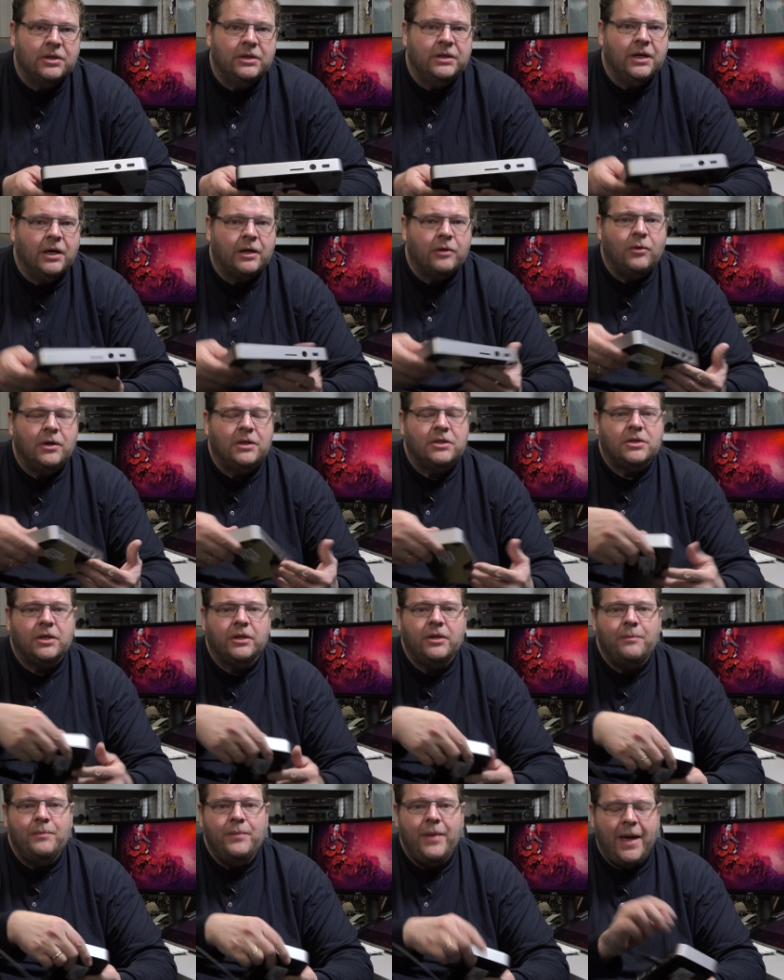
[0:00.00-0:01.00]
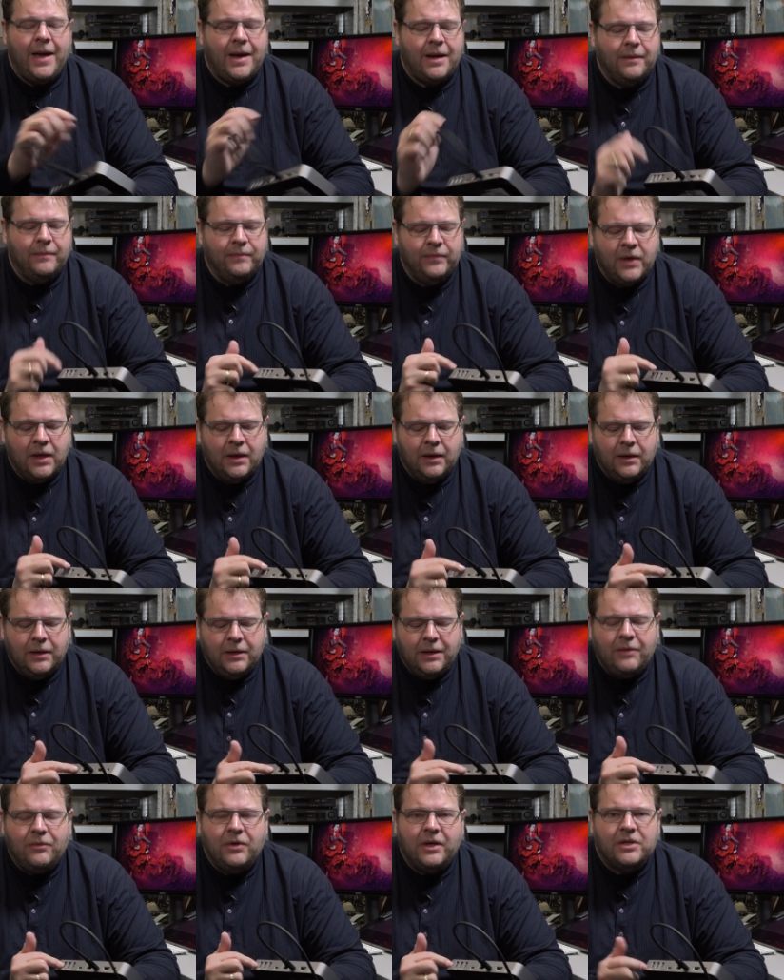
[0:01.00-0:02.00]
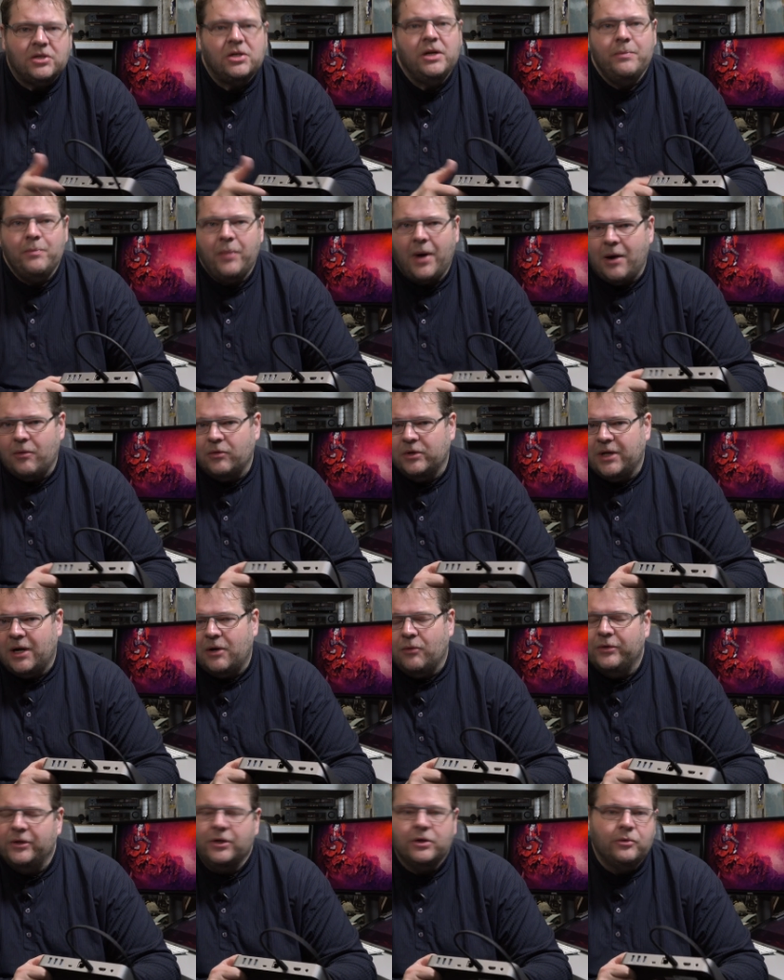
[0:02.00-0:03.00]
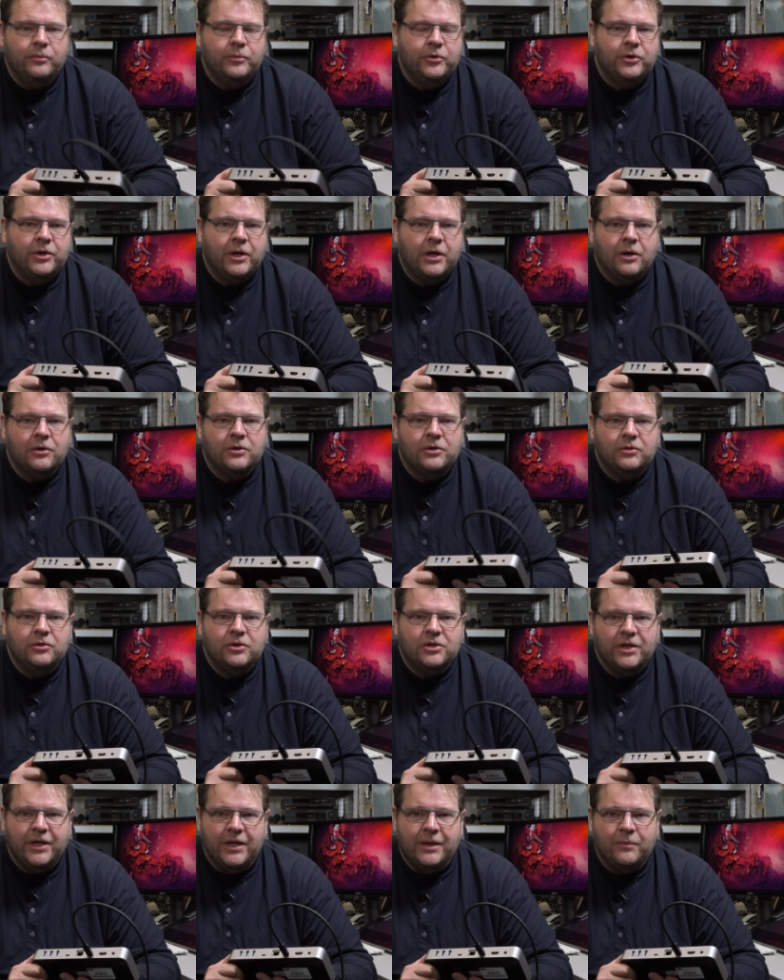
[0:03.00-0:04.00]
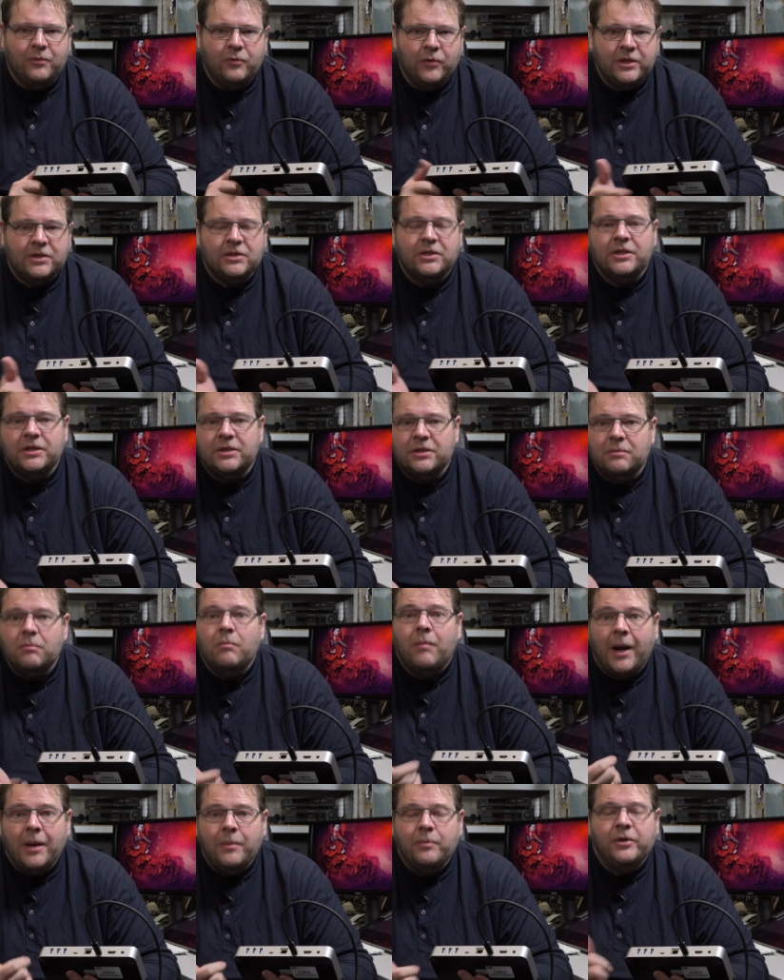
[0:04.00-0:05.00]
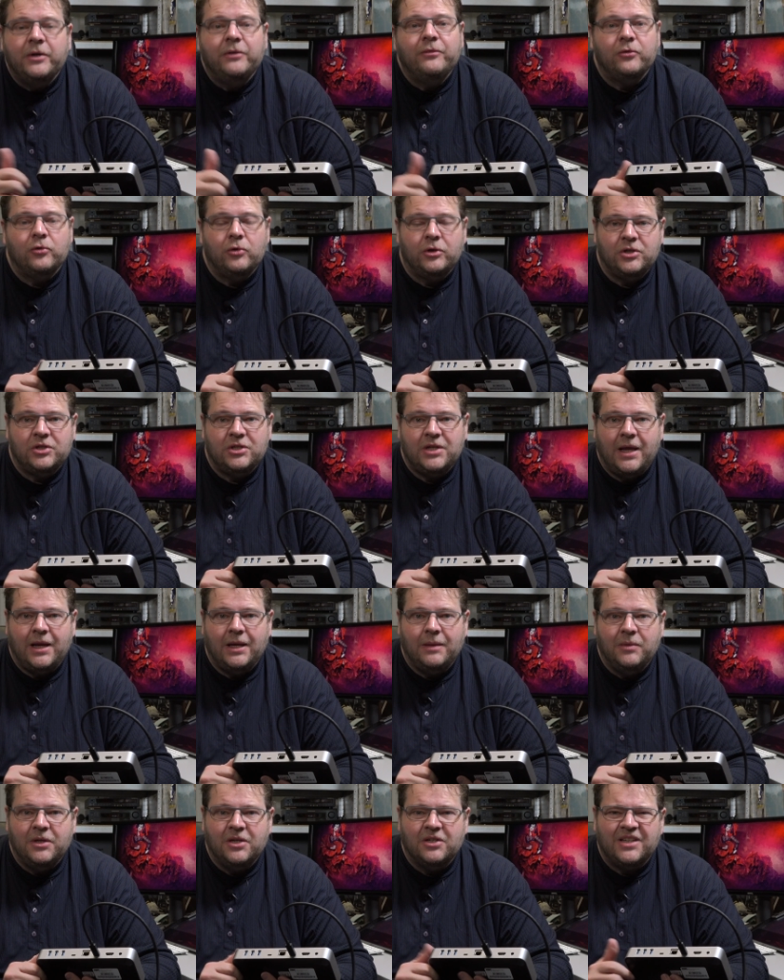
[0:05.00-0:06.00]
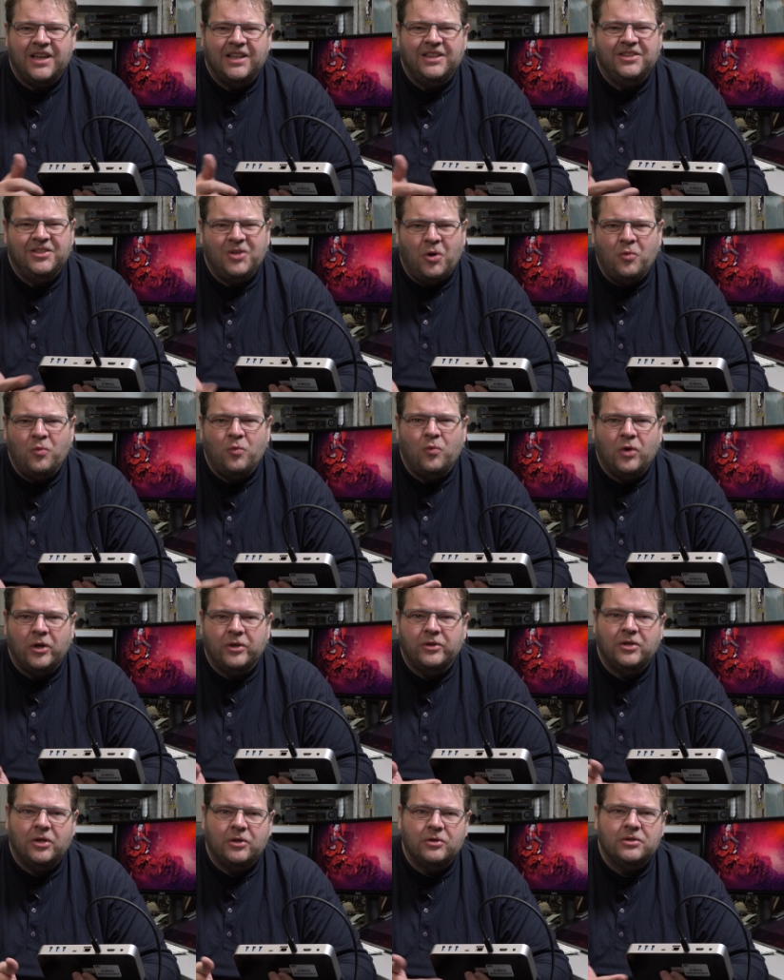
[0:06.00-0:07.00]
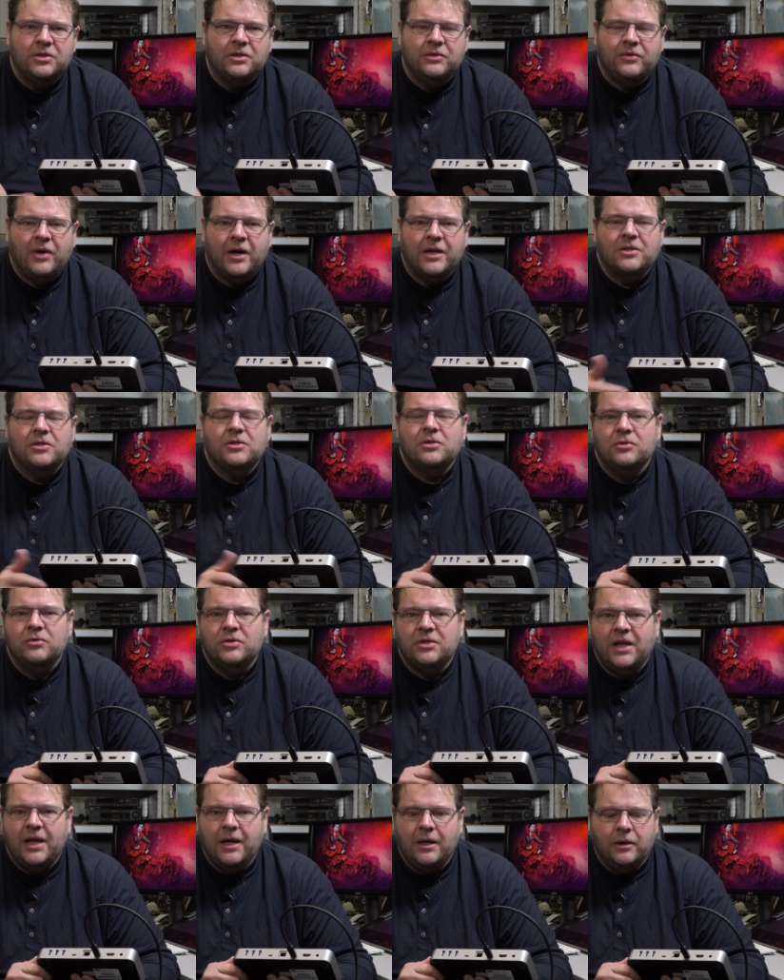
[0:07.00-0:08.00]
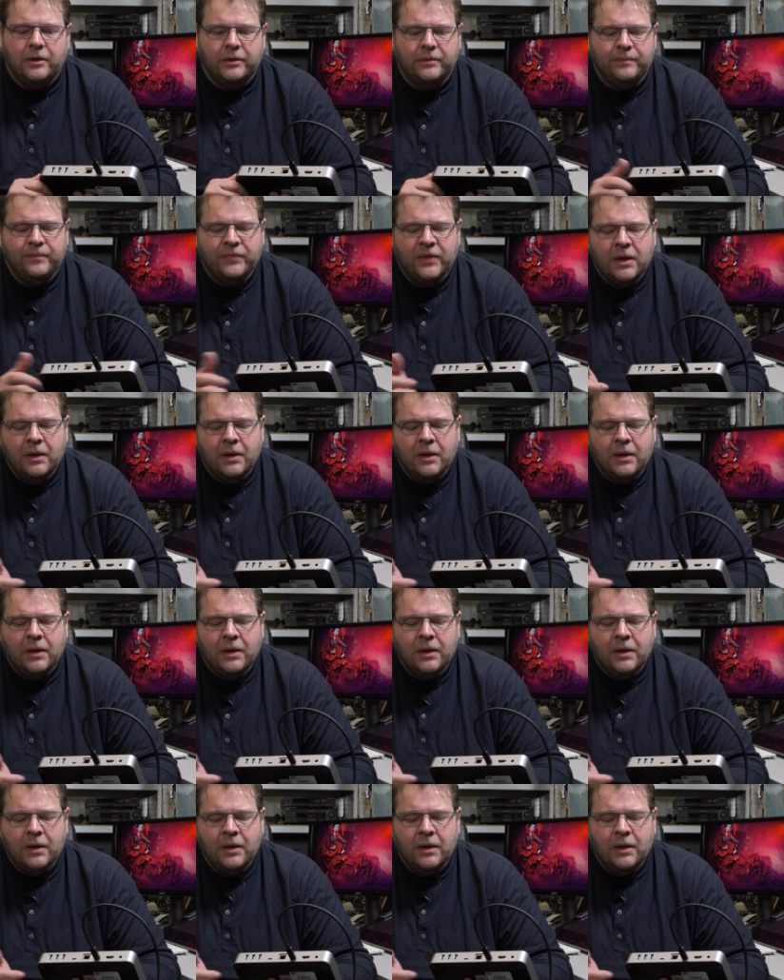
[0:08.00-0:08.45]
The other ones on the back, they will actually power down when your computer goes to sleep, which is my preferred setting because I don't want those devices to stay on.